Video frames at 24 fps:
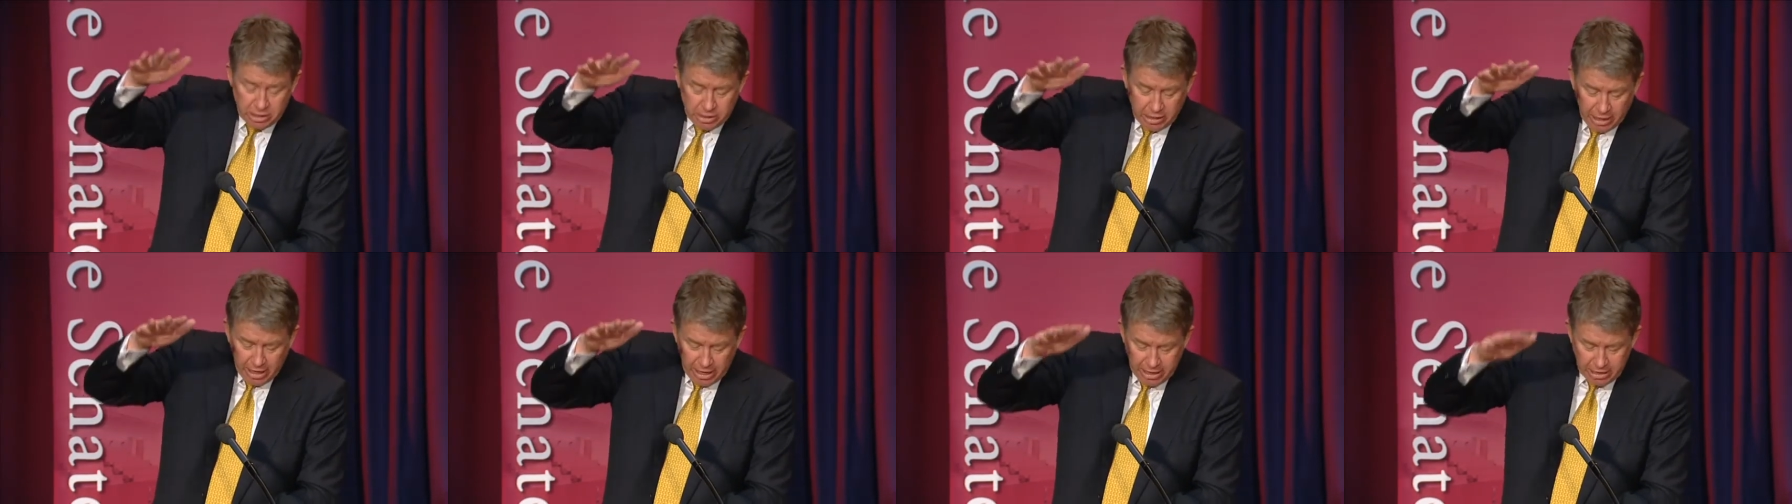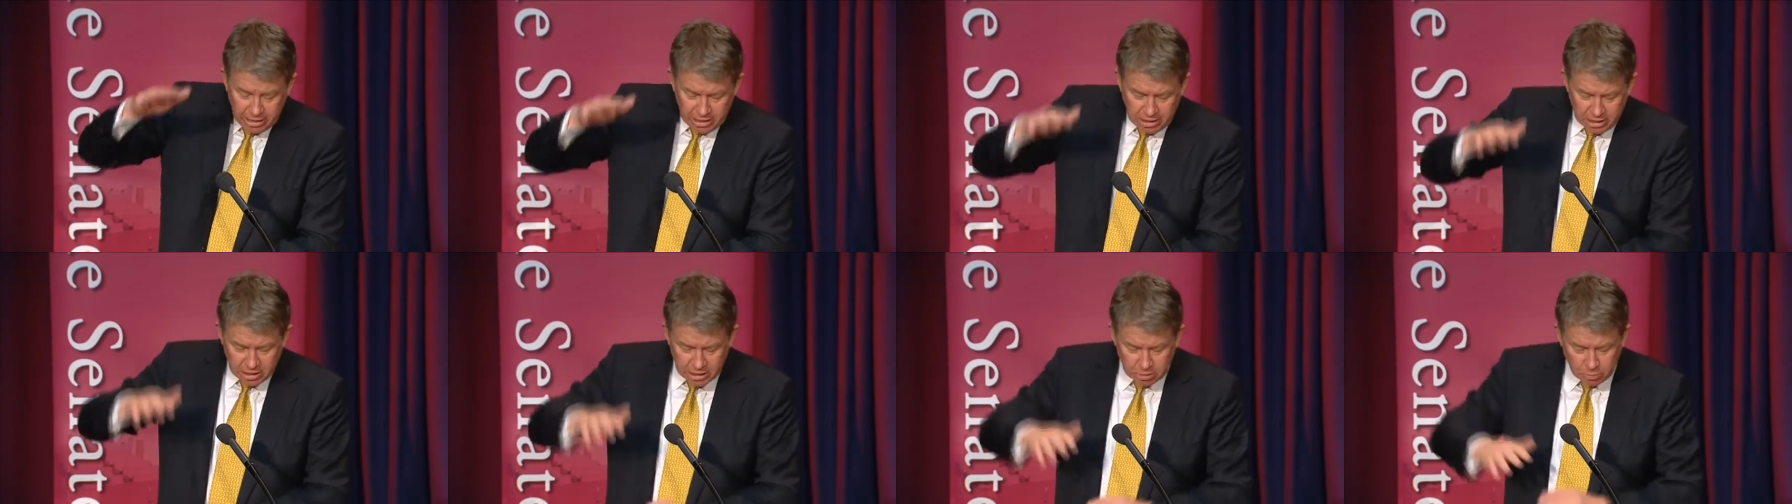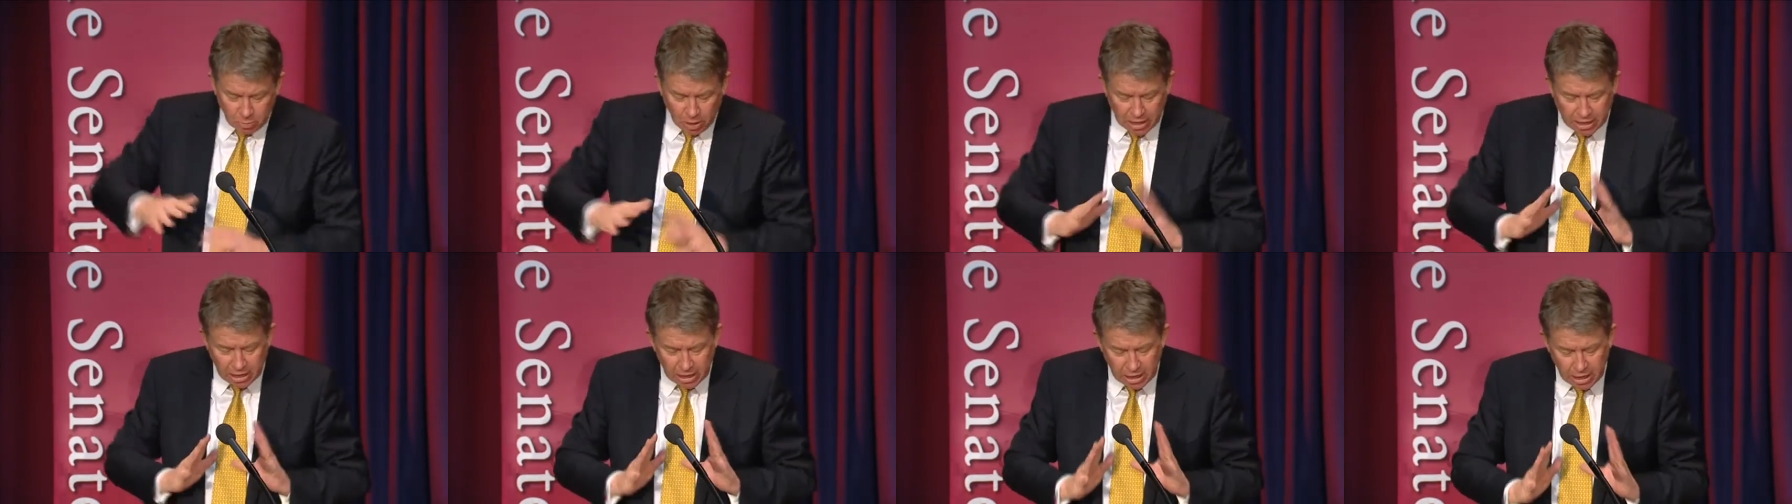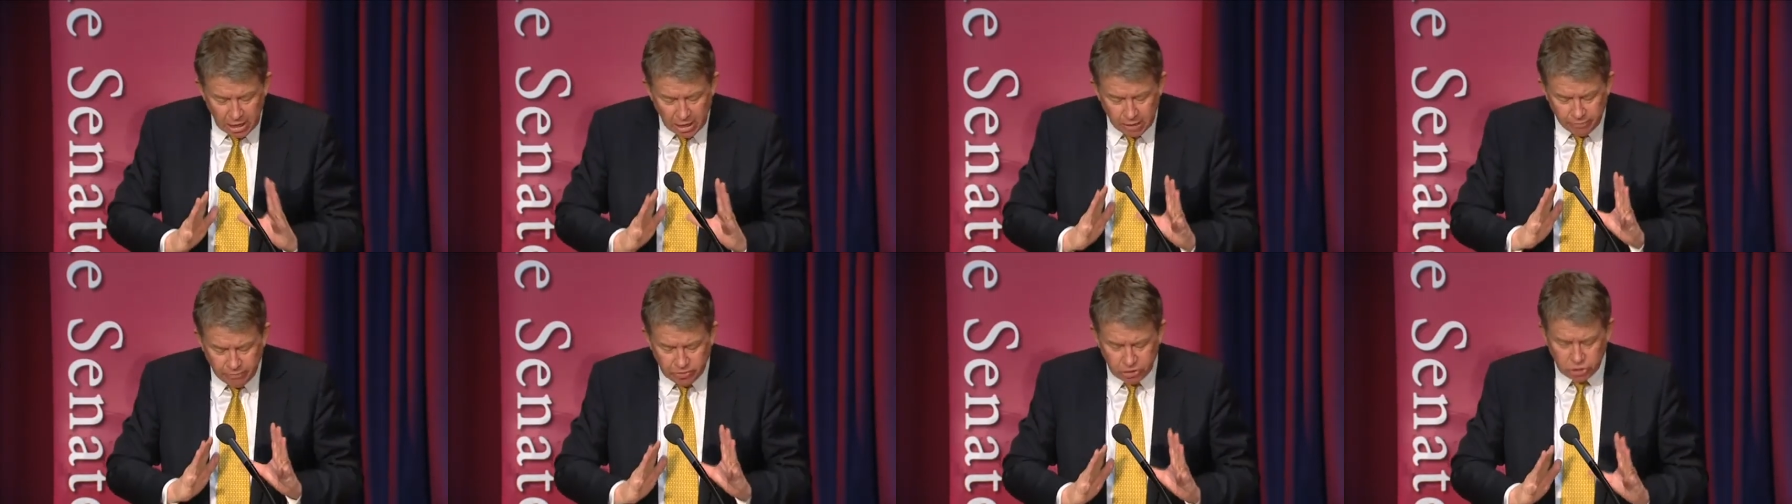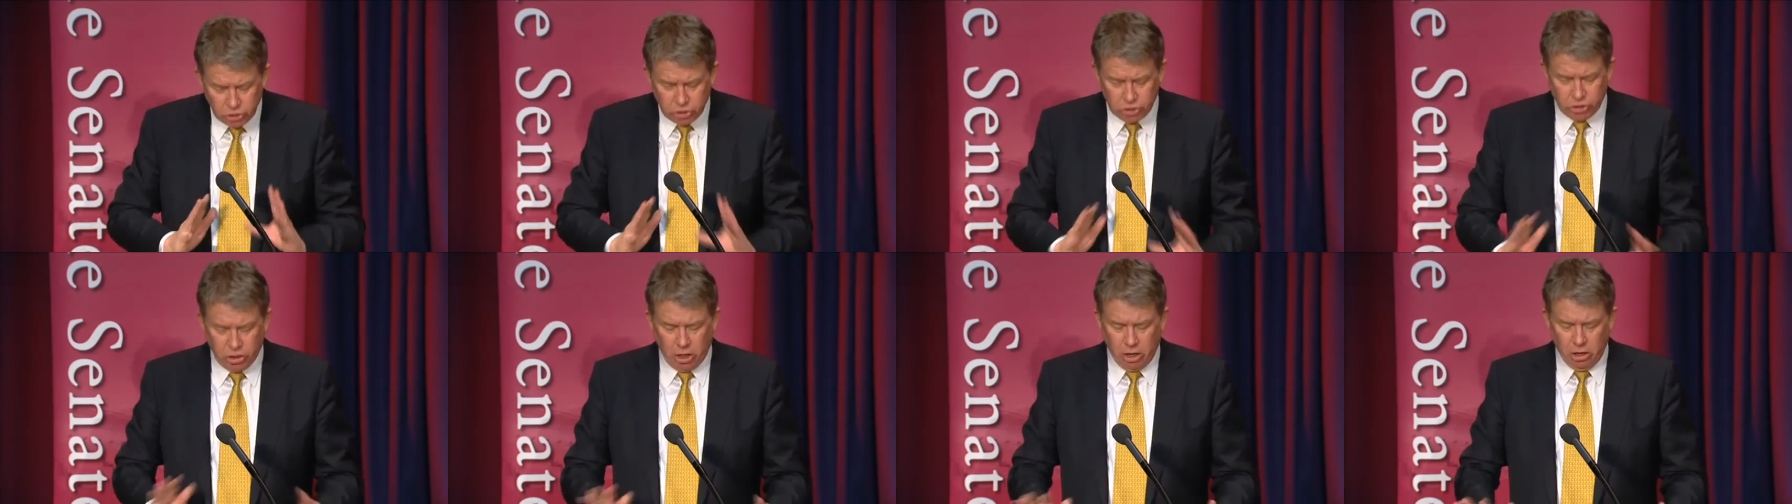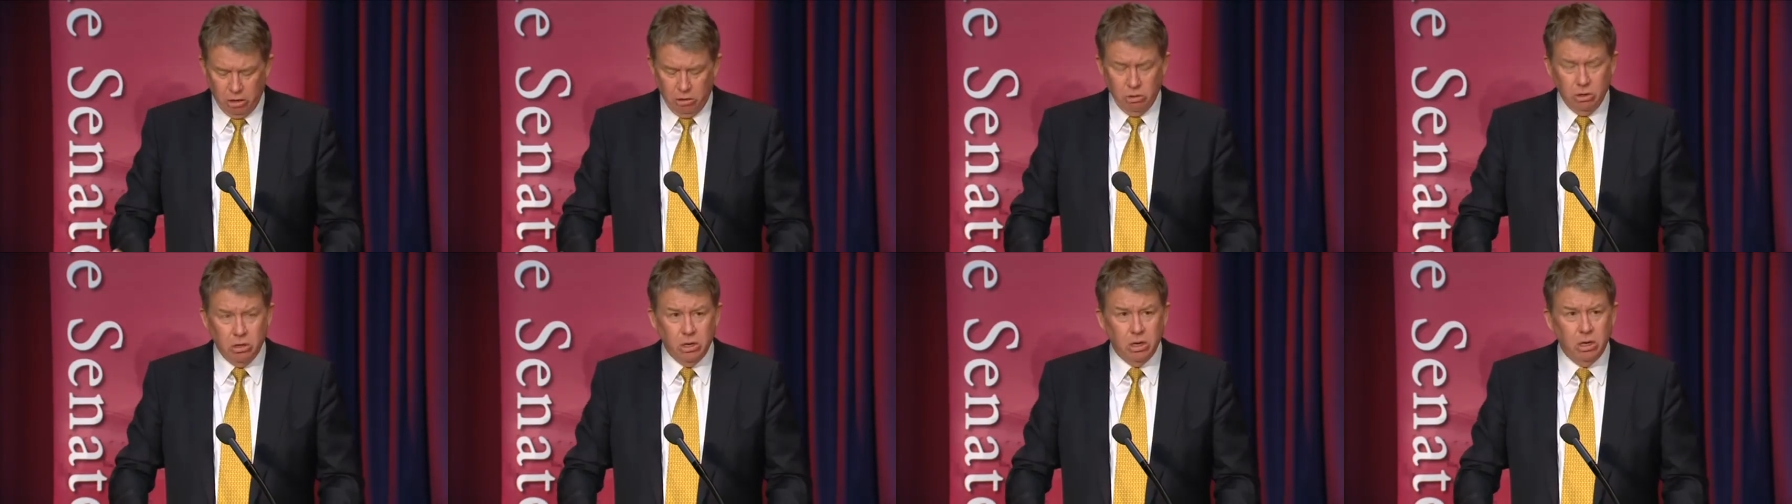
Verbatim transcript: in later years, but even so,